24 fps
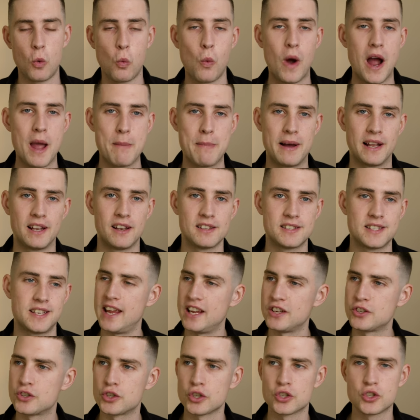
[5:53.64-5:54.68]
white balance,
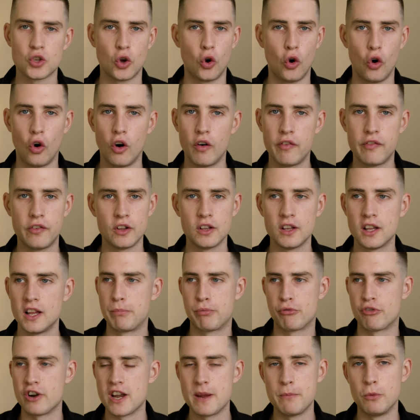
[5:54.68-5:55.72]
it's just awful,
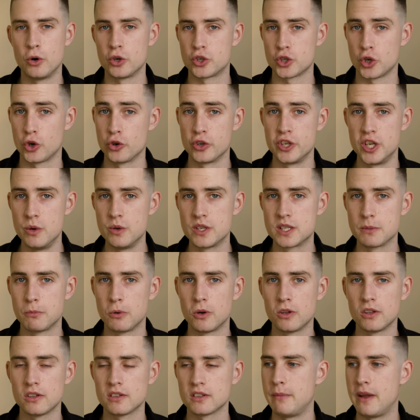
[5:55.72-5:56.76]
pretty much
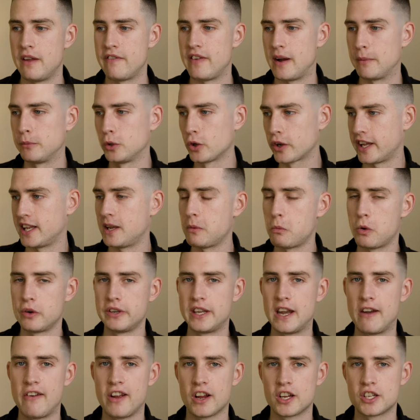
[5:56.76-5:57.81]
unusable. If I'm looking in one
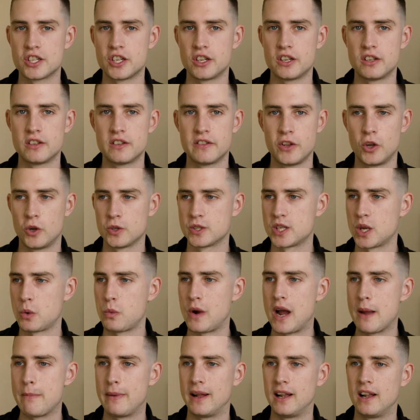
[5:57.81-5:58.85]
direction, the auto
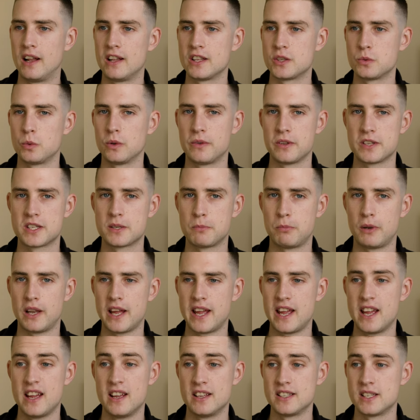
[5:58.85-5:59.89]
white balance will
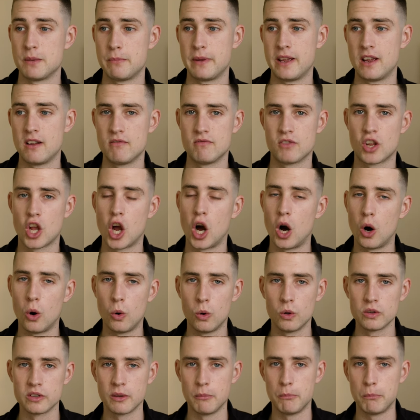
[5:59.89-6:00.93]
display it as a bit
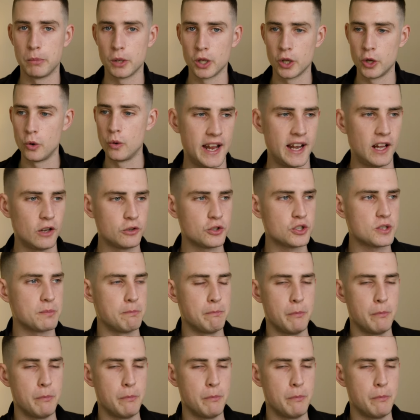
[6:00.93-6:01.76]
cold and blue, and I'll just